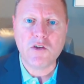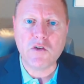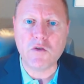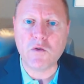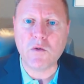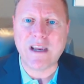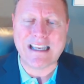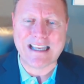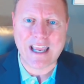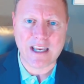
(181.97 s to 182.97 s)
to
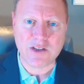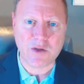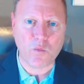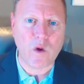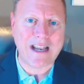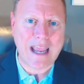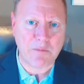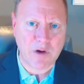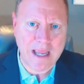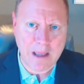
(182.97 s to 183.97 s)
engage in what
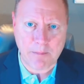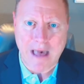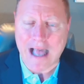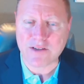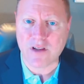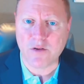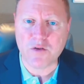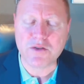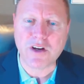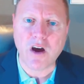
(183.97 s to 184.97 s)
Abraham Maslow
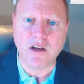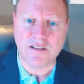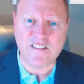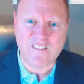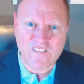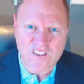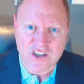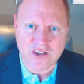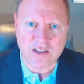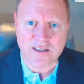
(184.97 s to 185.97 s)
used to call
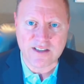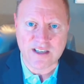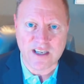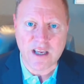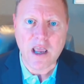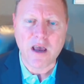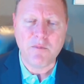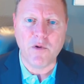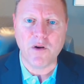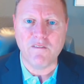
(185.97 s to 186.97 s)
deficiency
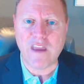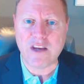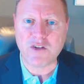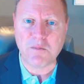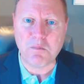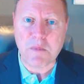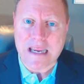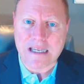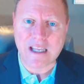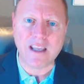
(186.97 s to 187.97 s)
motivation,
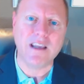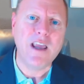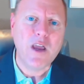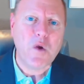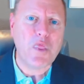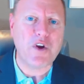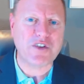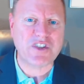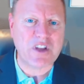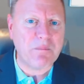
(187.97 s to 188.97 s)
meaning
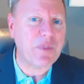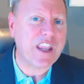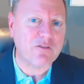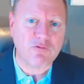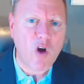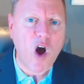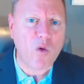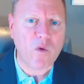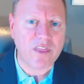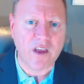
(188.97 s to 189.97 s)
there's something
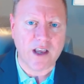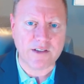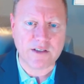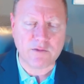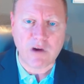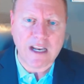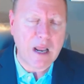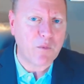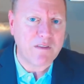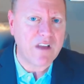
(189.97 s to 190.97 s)
wrong with us, right?
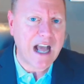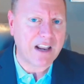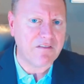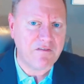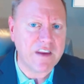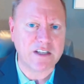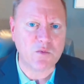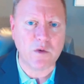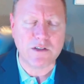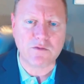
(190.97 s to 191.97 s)
And we've got to
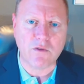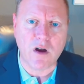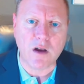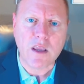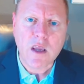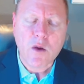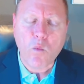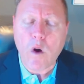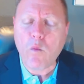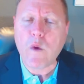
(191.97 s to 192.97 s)
fix what's wrong.
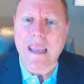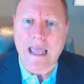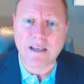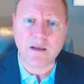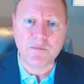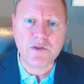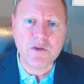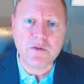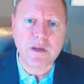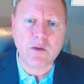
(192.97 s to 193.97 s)
What we end up
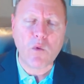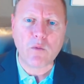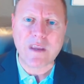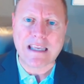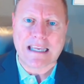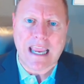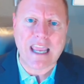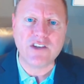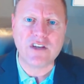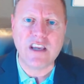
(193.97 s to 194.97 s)
doing when we
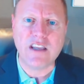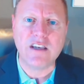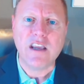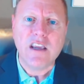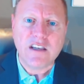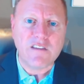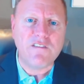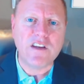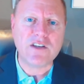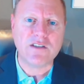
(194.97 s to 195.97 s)
engage in
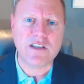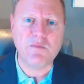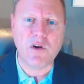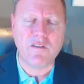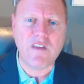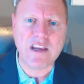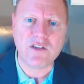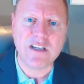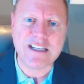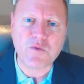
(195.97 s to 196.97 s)
deficiency
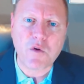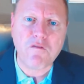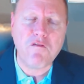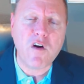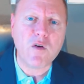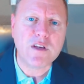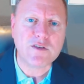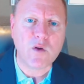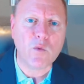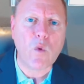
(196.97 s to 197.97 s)
motivation is we're
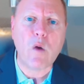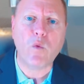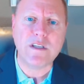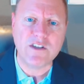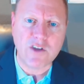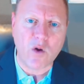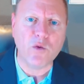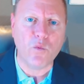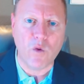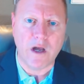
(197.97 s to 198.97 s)
focused on what we
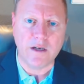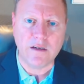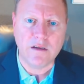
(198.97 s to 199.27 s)
don't want.